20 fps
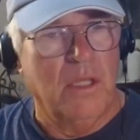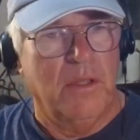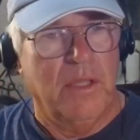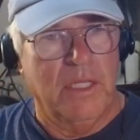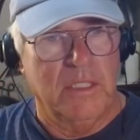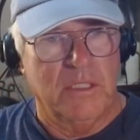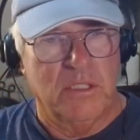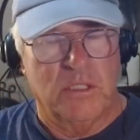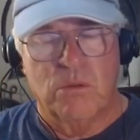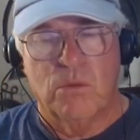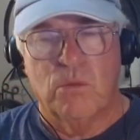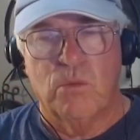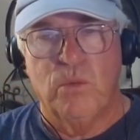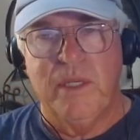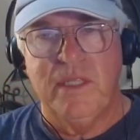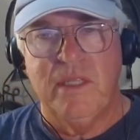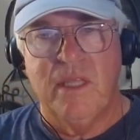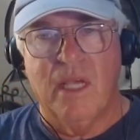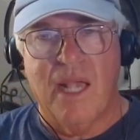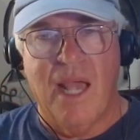of these,
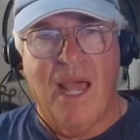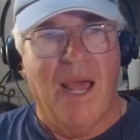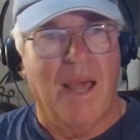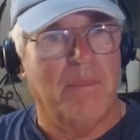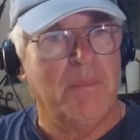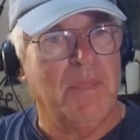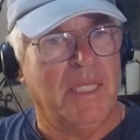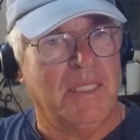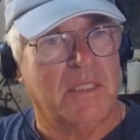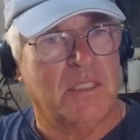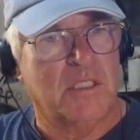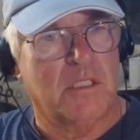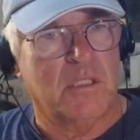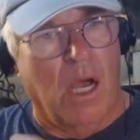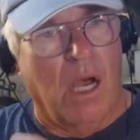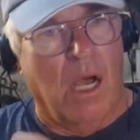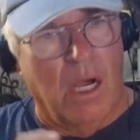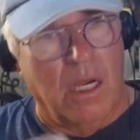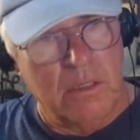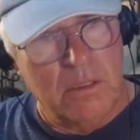read the comments.
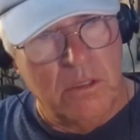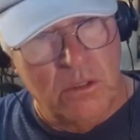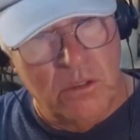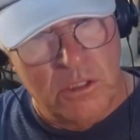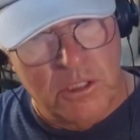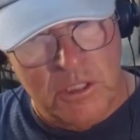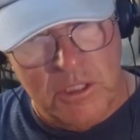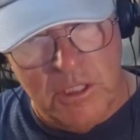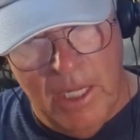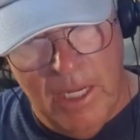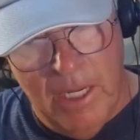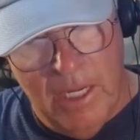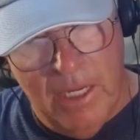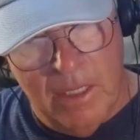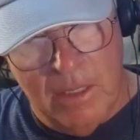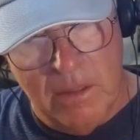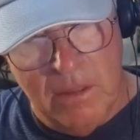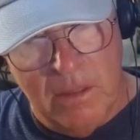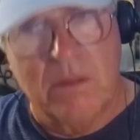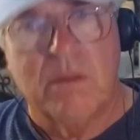
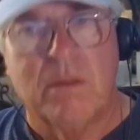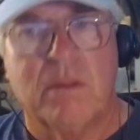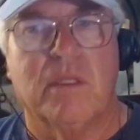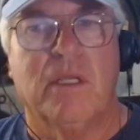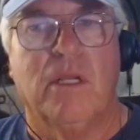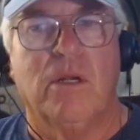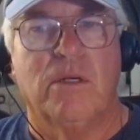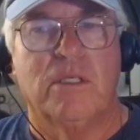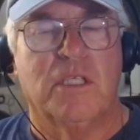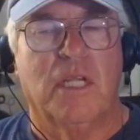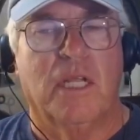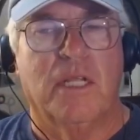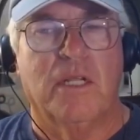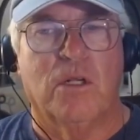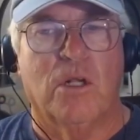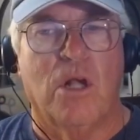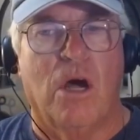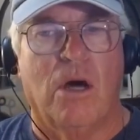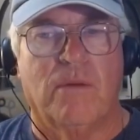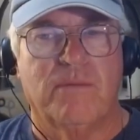Understand, it's
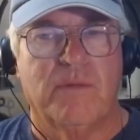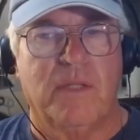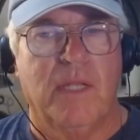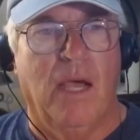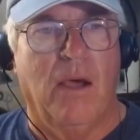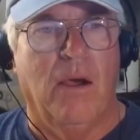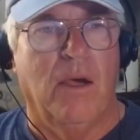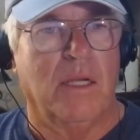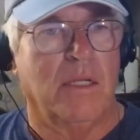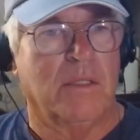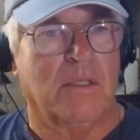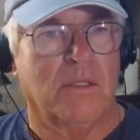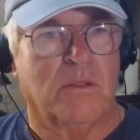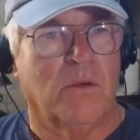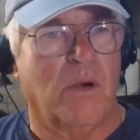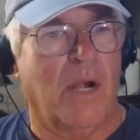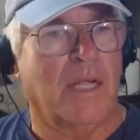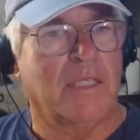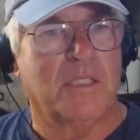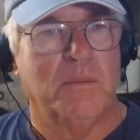like golf now. It
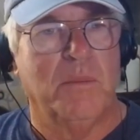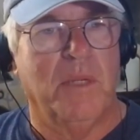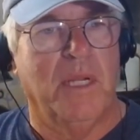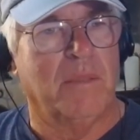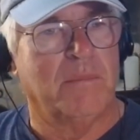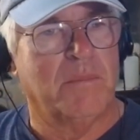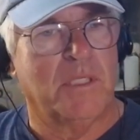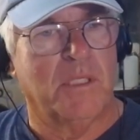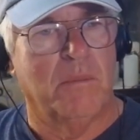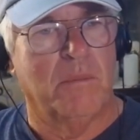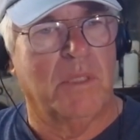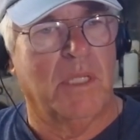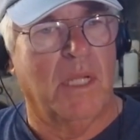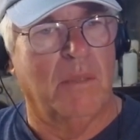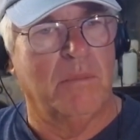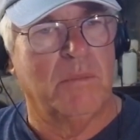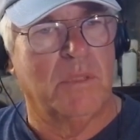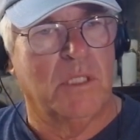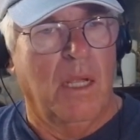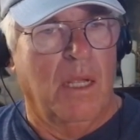cracks me up
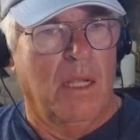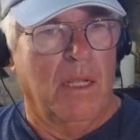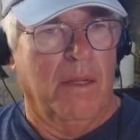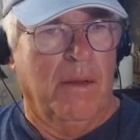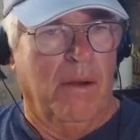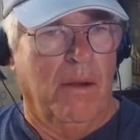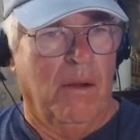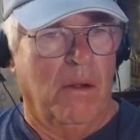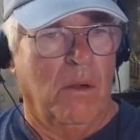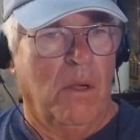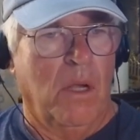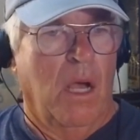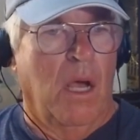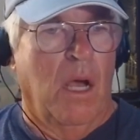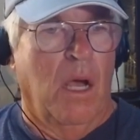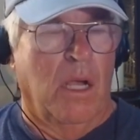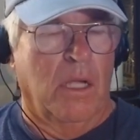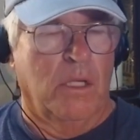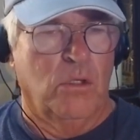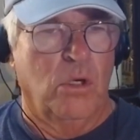sometimes.
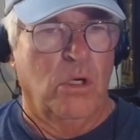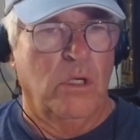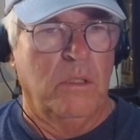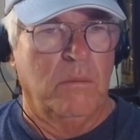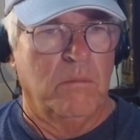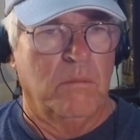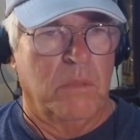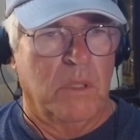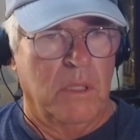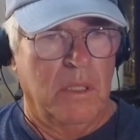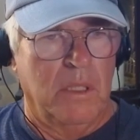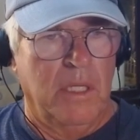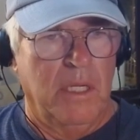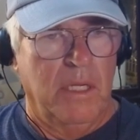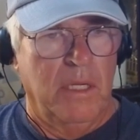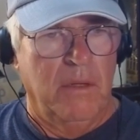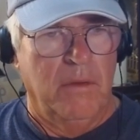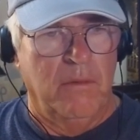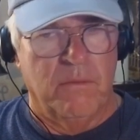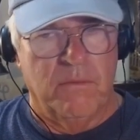I couldn't
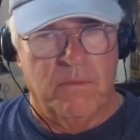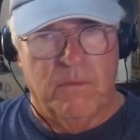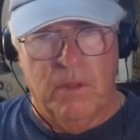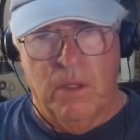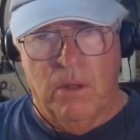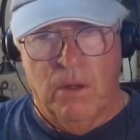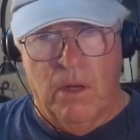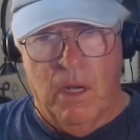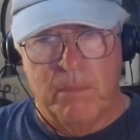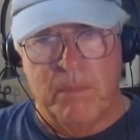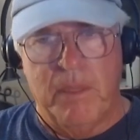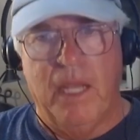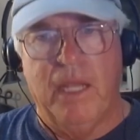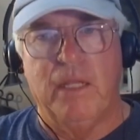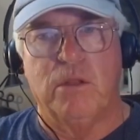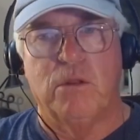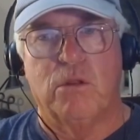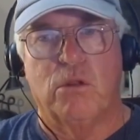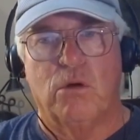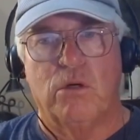believe, I
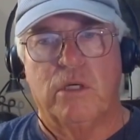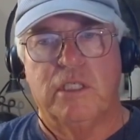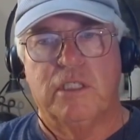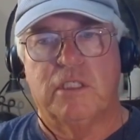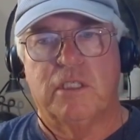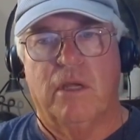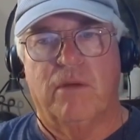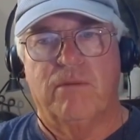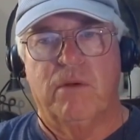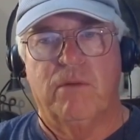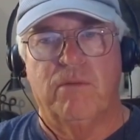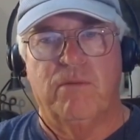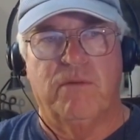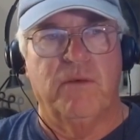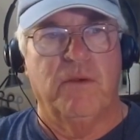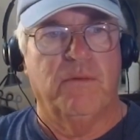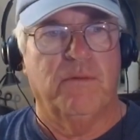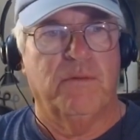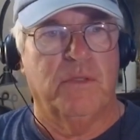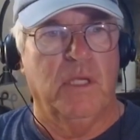paid
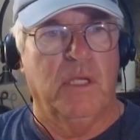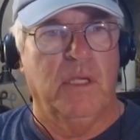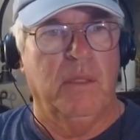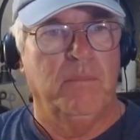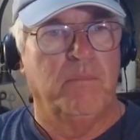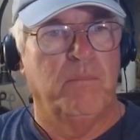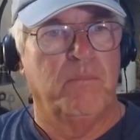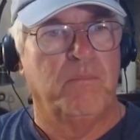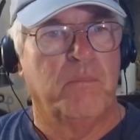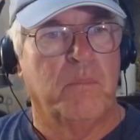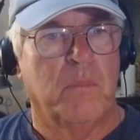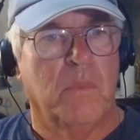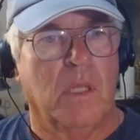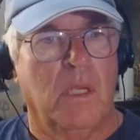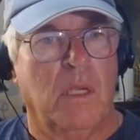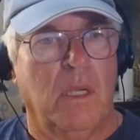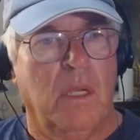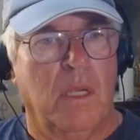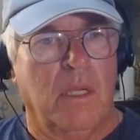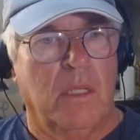$37.50.
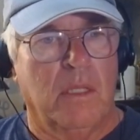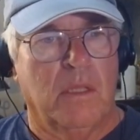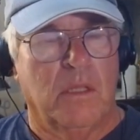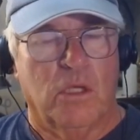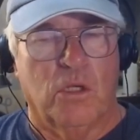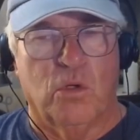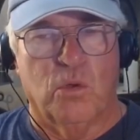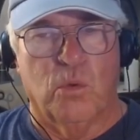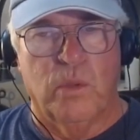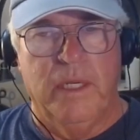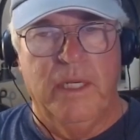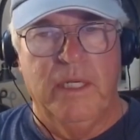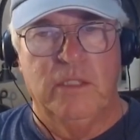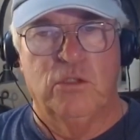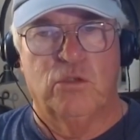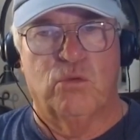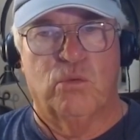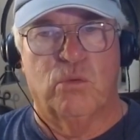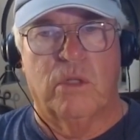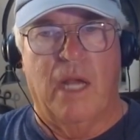The
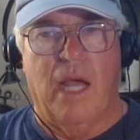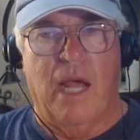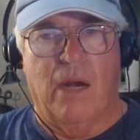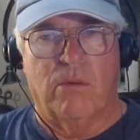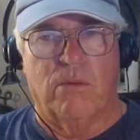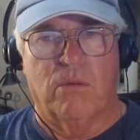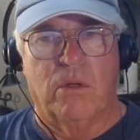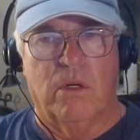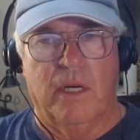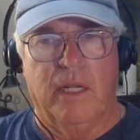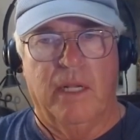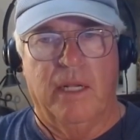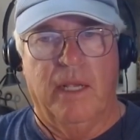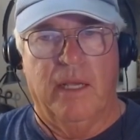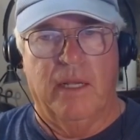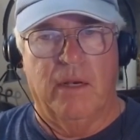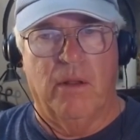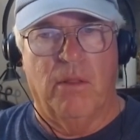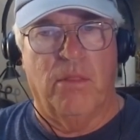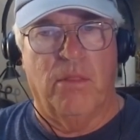greens were not running at a